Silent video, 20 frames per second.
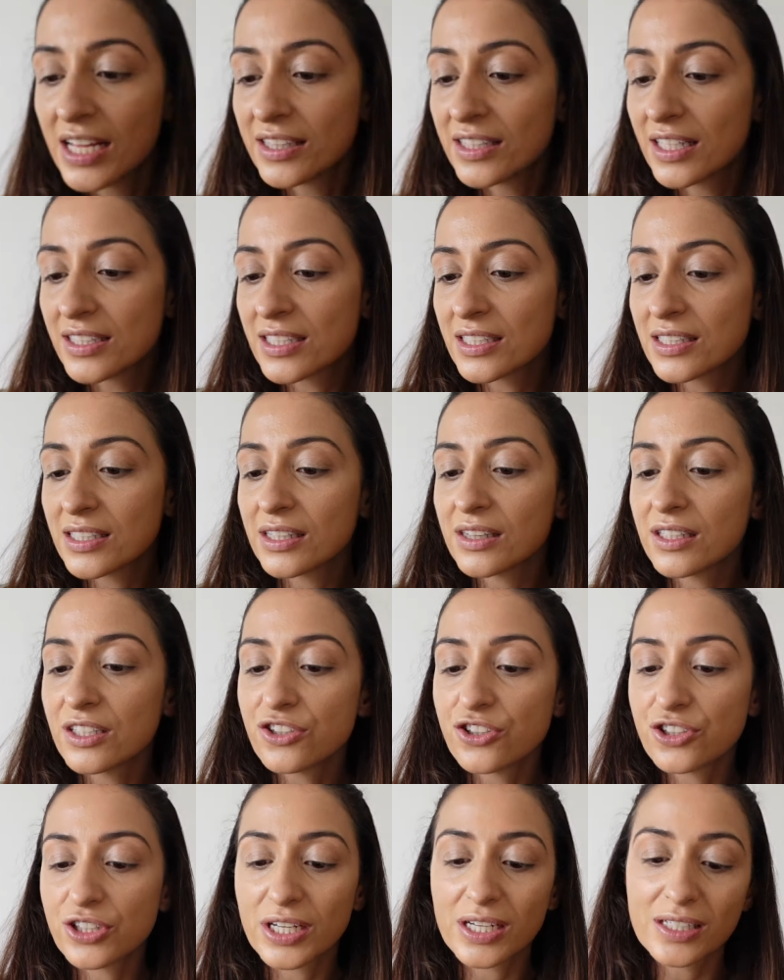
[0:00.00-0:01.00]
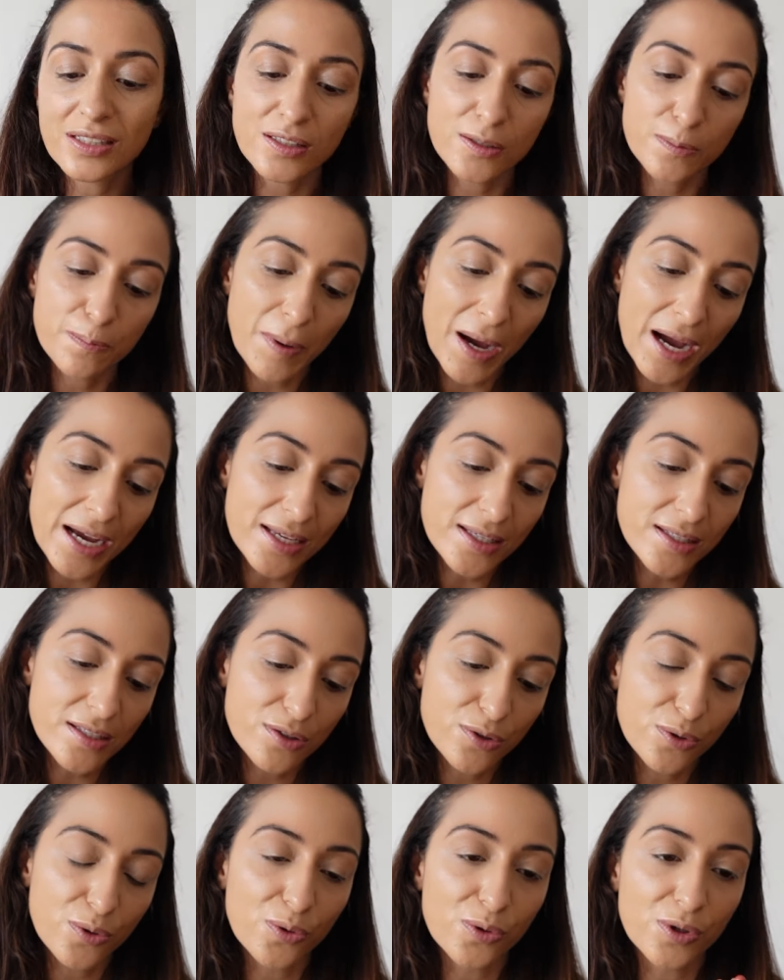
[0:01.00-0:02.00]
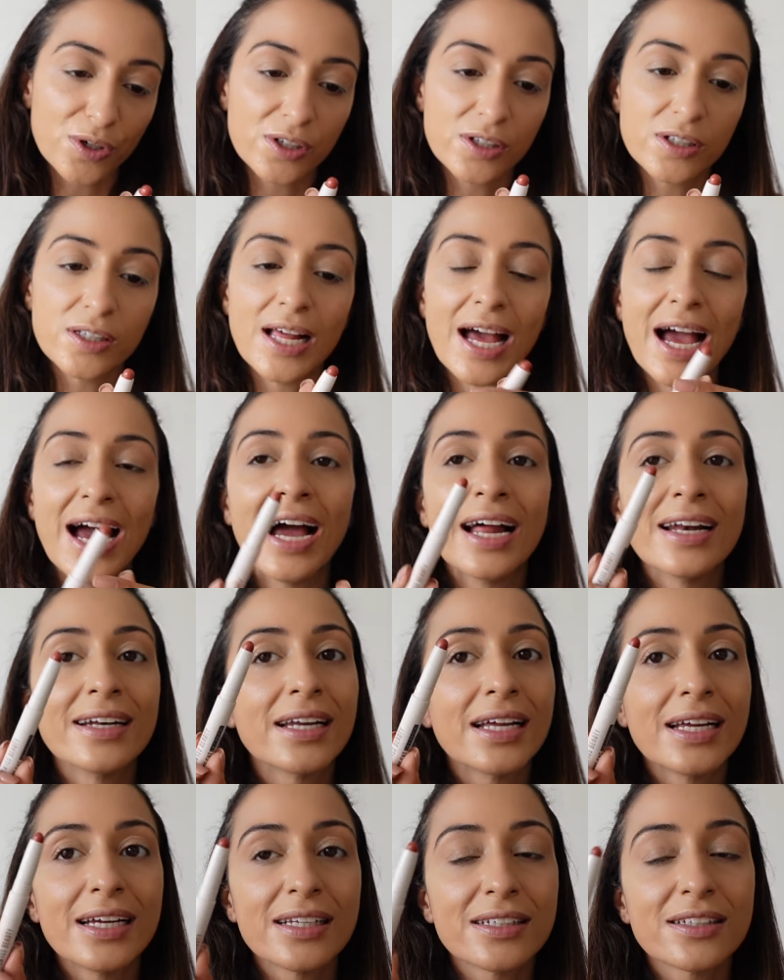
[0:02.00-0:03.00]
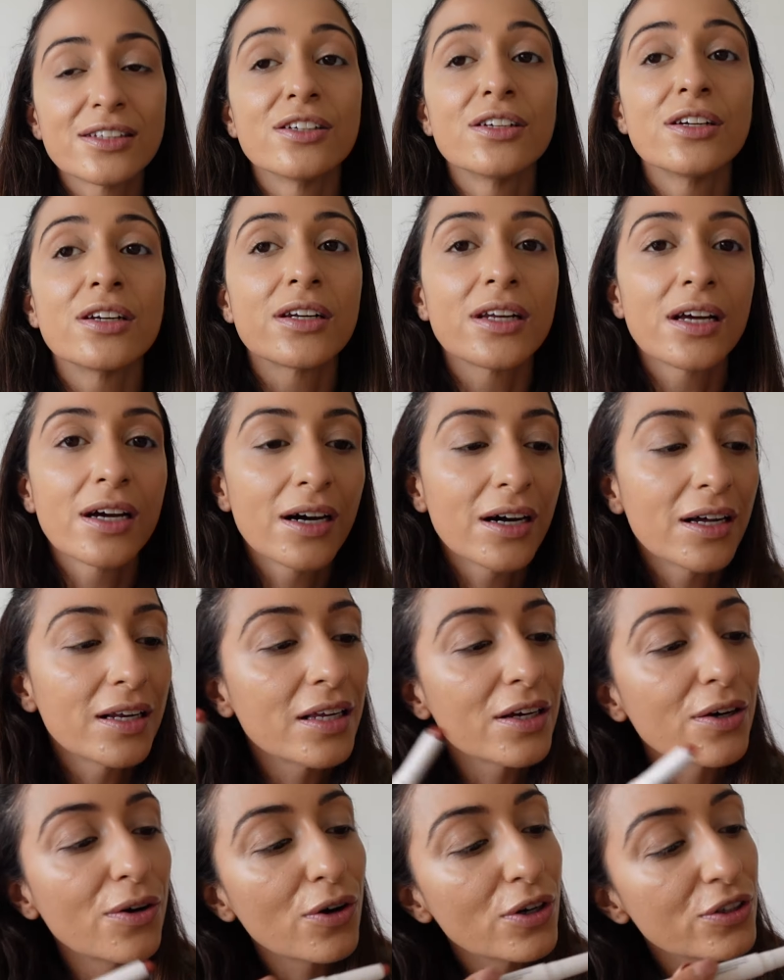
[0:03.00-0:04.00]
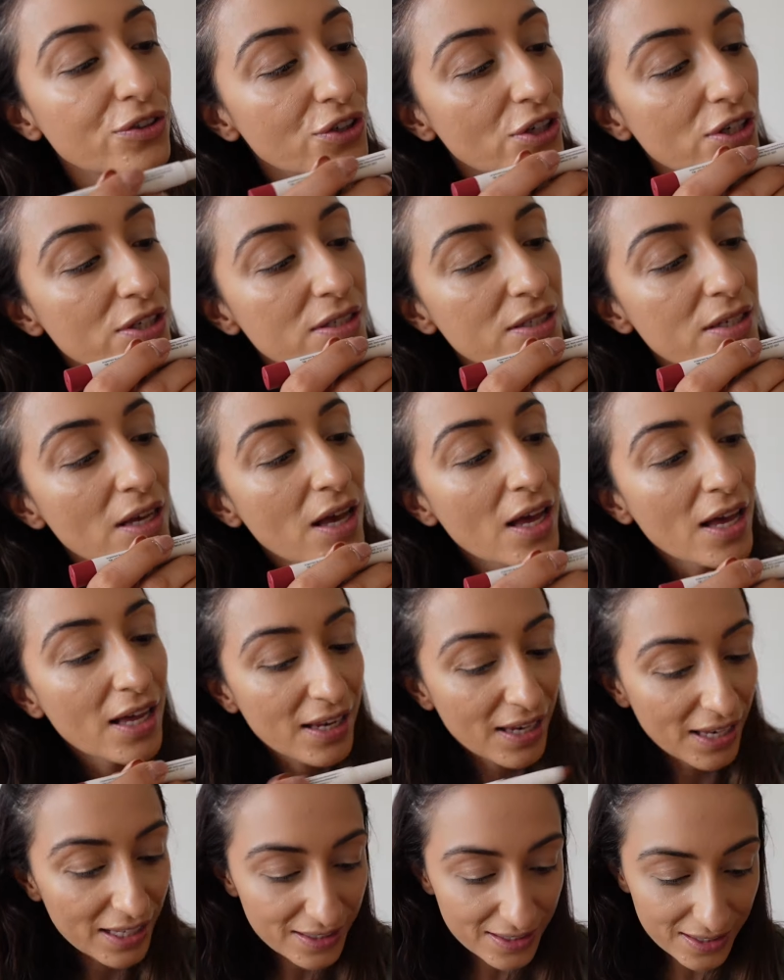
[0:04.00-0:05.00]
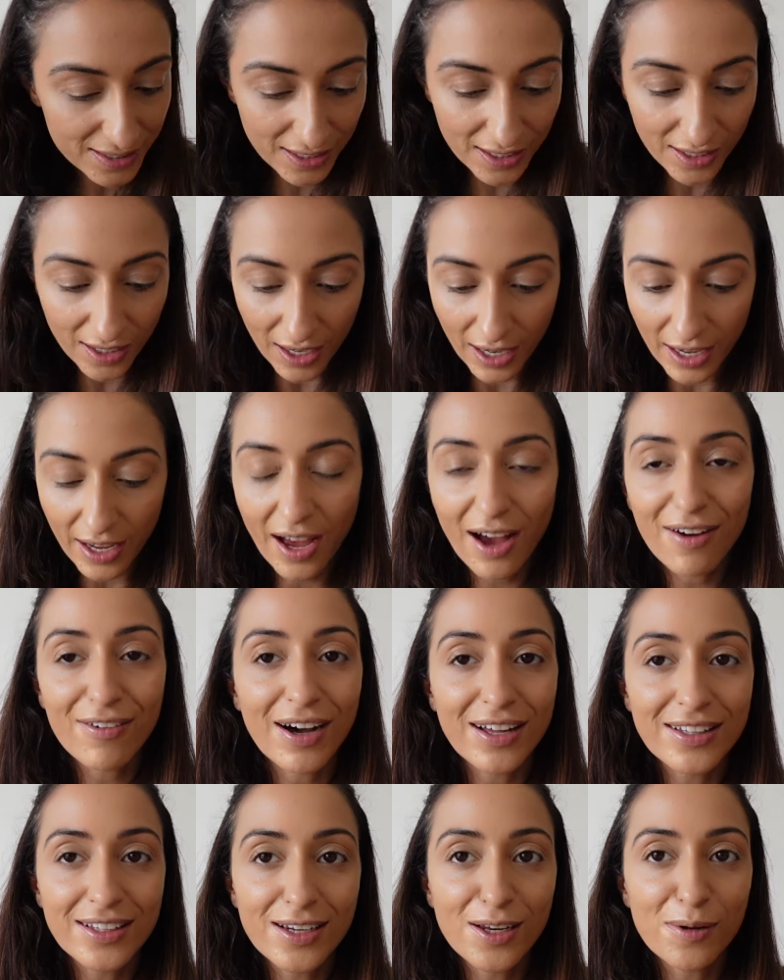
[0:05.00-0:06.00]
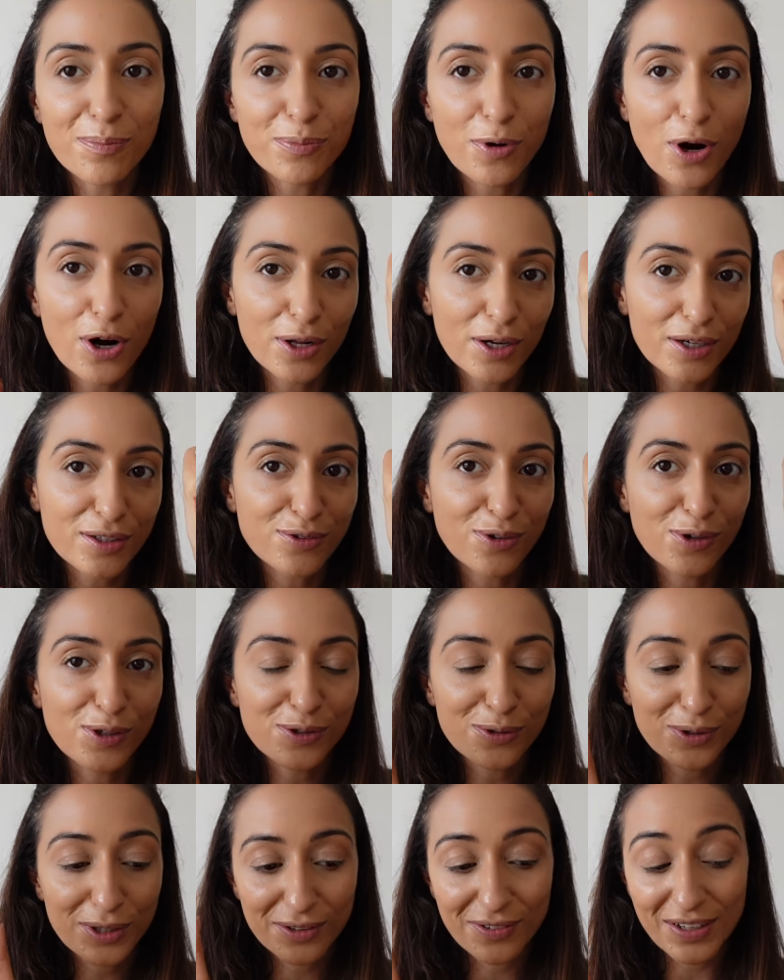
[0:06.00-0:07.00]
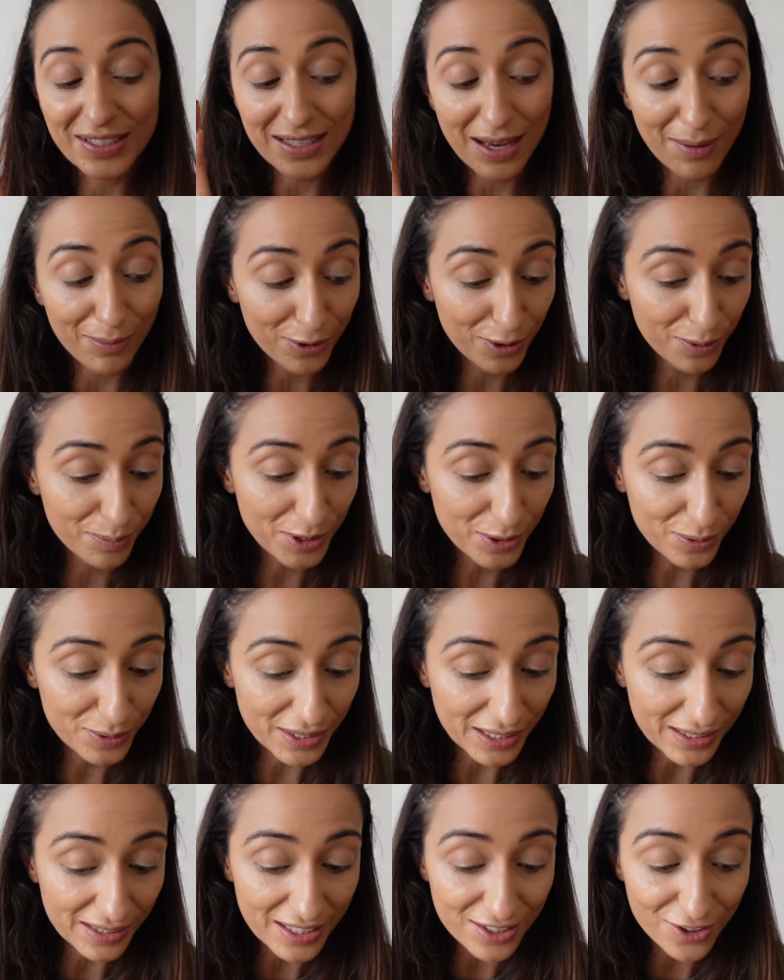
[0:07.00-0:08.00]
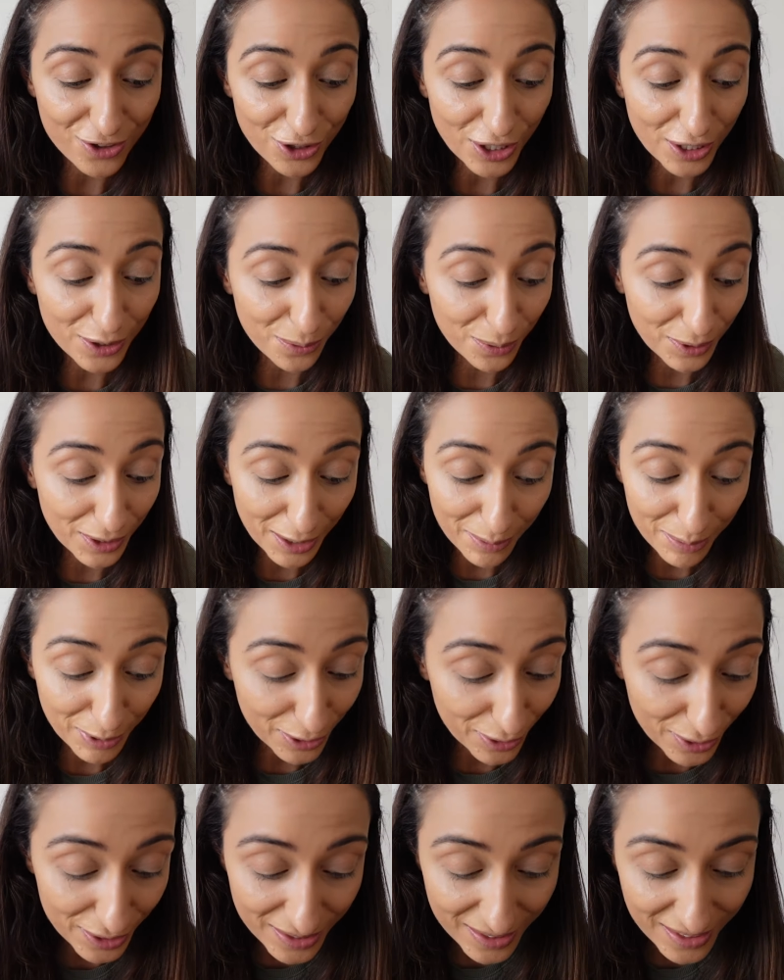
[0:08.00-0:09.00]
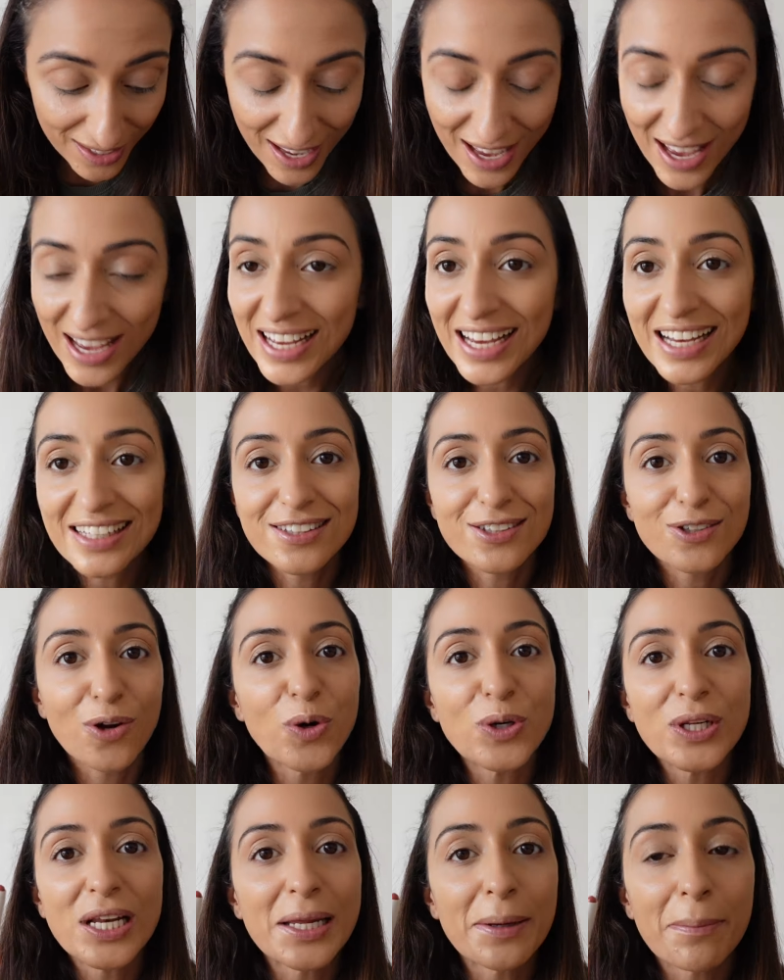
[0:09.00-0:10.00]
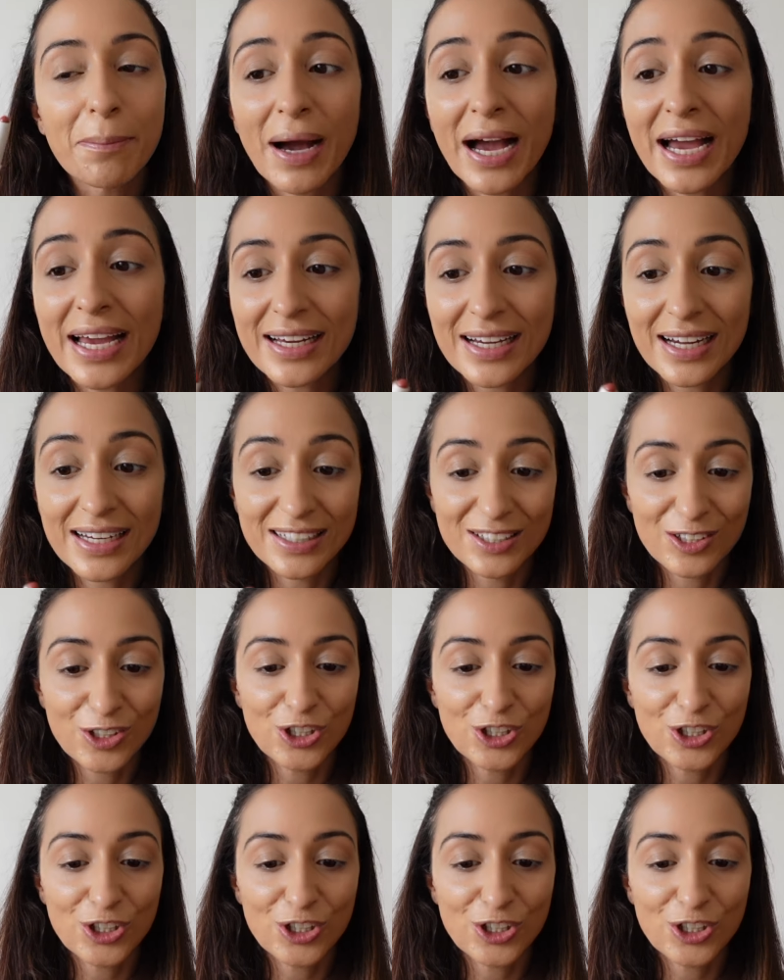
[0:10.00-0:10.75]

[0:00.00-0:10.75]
This is in the shade Spiced Coral and it is really gorgeous. Let's see, I have other lip products also, otherwise I'm gonna be using this shade only because it's totally my kind of